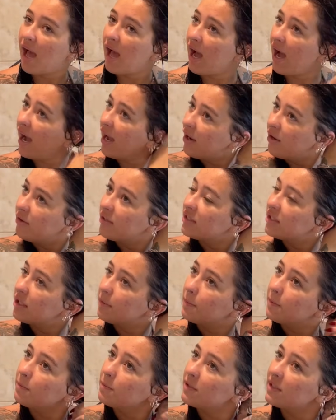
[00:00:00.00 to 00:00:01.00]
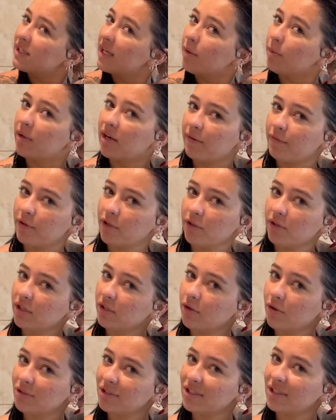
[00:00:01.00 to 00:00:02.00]
I always hear people say whatever you can
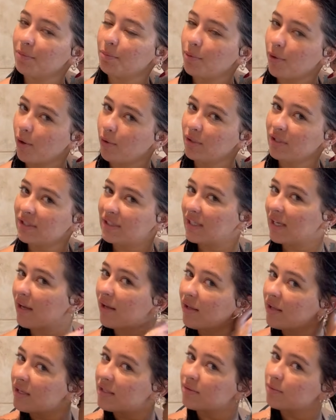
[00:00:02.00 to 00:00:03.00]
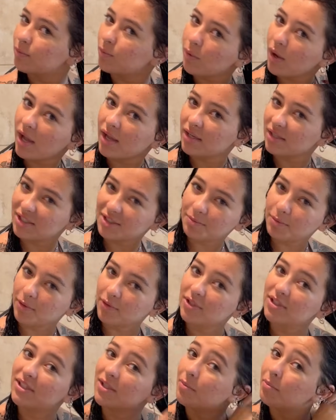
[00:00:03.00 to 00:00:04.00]
hold in a ponytail is what is
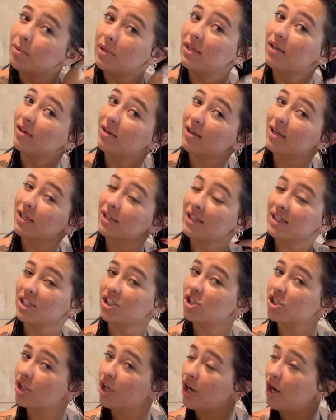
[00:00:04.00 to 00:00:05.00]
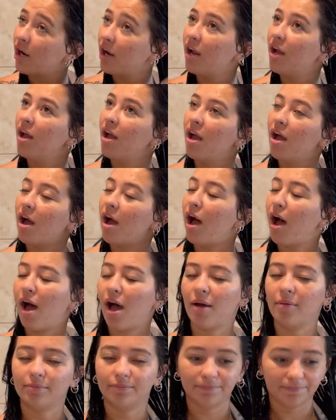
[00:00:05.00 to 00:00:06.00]
supposed to be your conditioner.
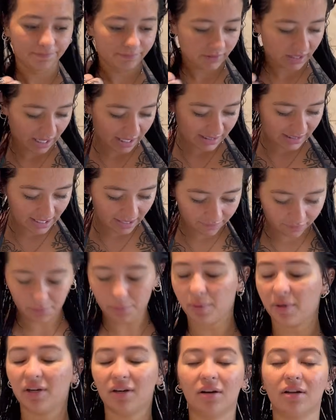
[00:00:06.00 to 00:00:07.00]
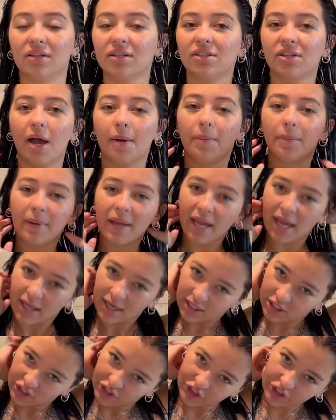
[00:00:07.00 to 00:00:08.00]
I never put it on the top of my
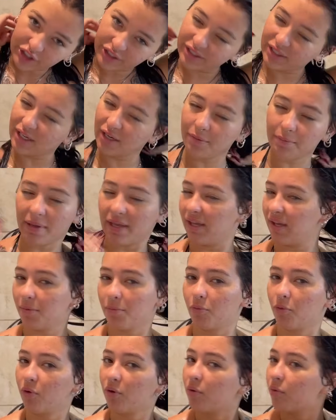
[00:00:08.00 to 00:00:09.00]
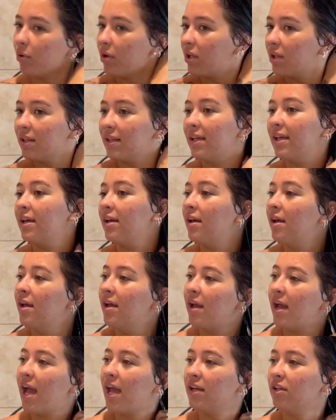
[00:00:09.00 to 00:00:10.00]
head. It's just gonna make it more oily,
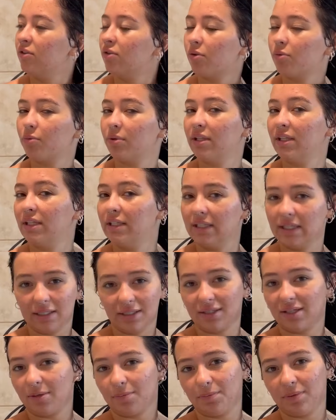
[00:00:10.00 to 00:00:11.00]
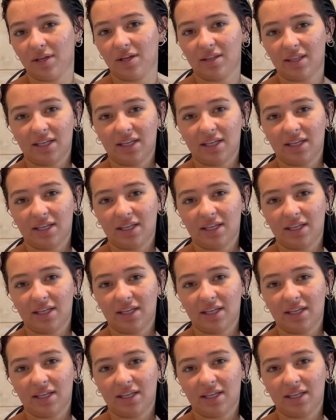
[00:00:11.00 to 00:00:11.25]
and you don't really need it up there.